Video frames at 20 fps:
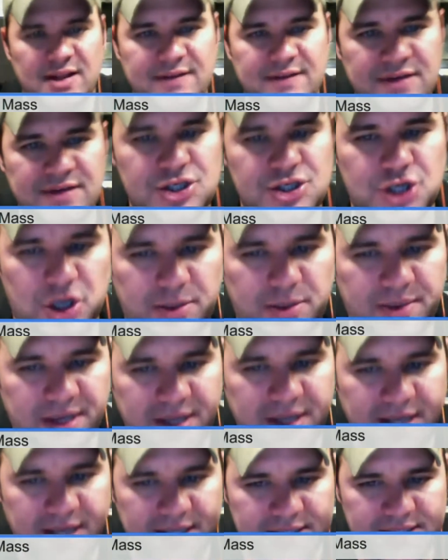in
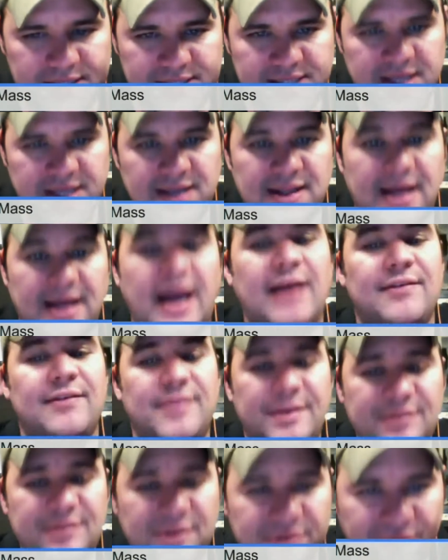Germany and seeing, like, I've
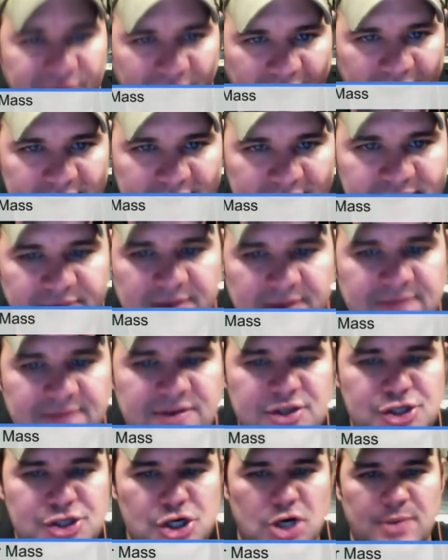lived in France, I've lived
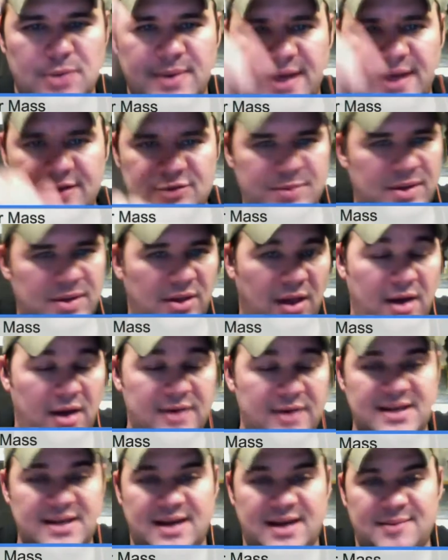in Germany, I've spent a lot
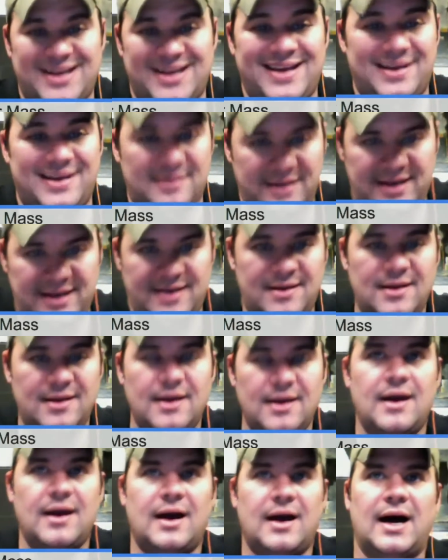of time in Italy,
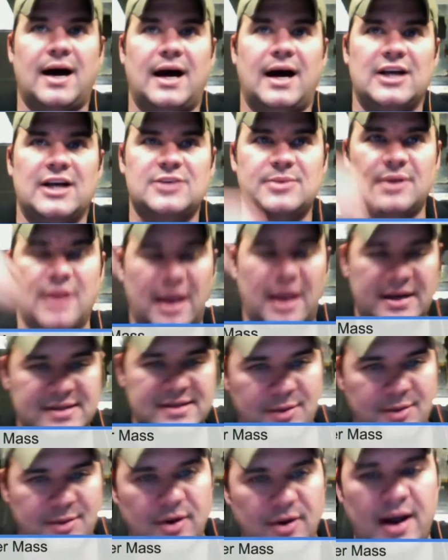I've spent a lot of
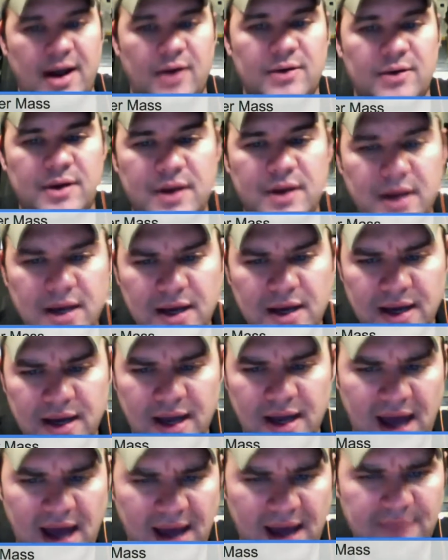time around
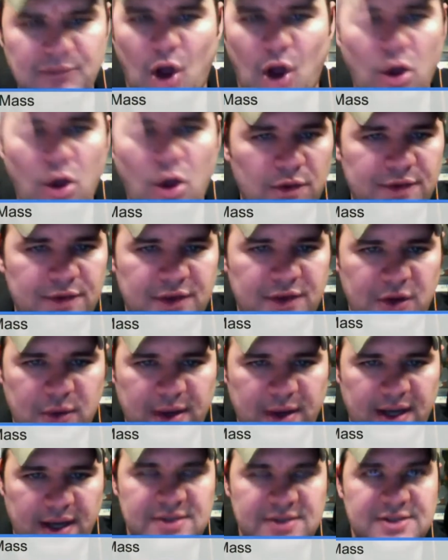all over the
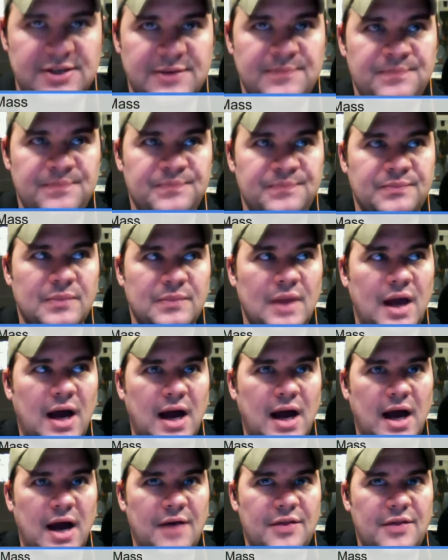U.S.
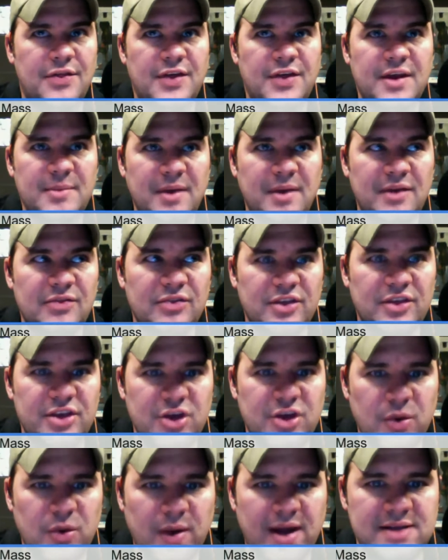The thing about the
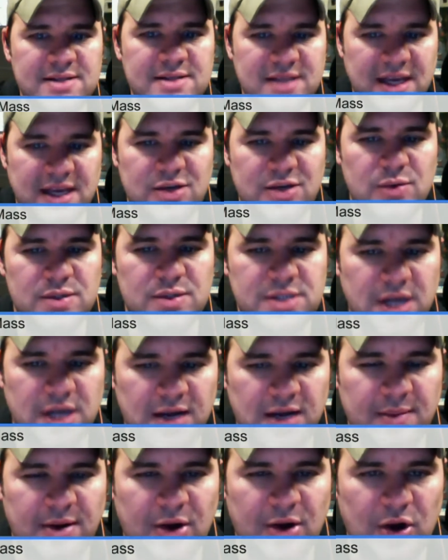U.S., like you were
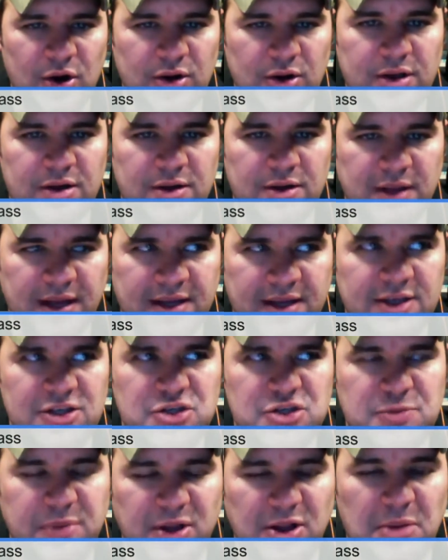talking about earlier, like you
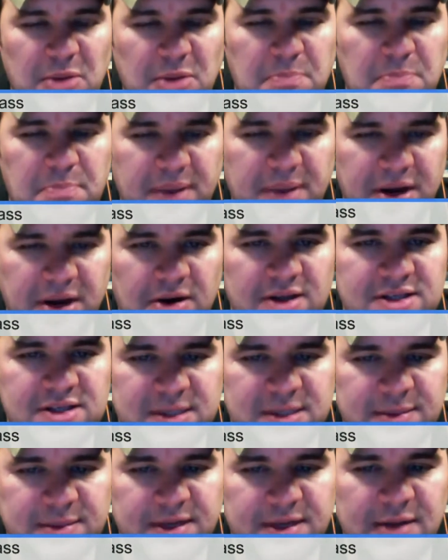spill a beer on
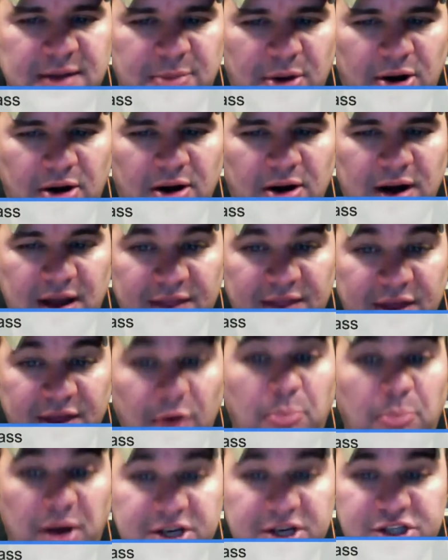somebody in a bar and
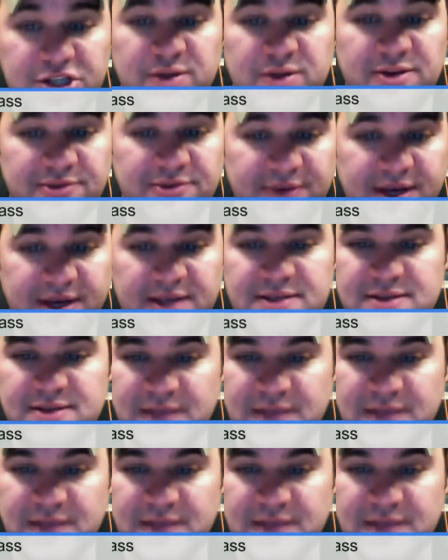they'll punch you in the face, like